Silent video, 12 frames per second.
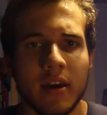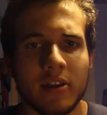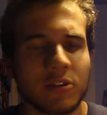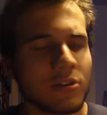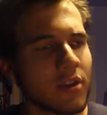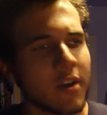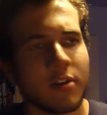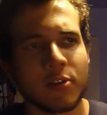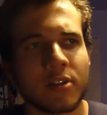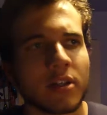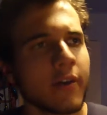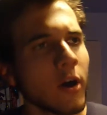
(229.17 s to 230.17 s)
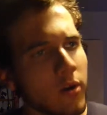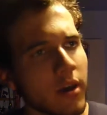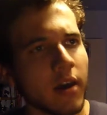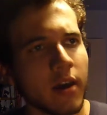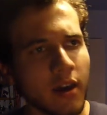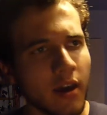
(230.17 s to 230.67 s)
so you say to yourself,
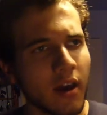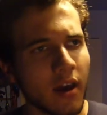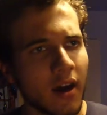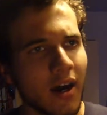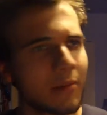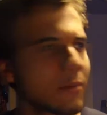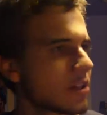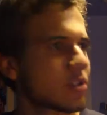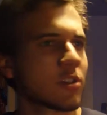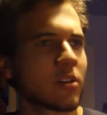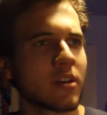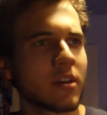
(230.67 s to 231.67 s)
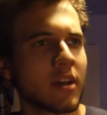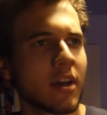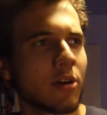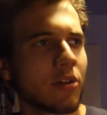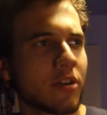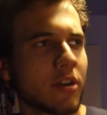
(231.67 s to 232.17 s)
okay, I'm going to start eating
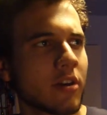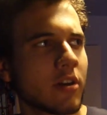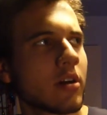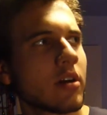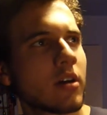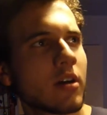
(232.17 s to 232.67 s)
healthier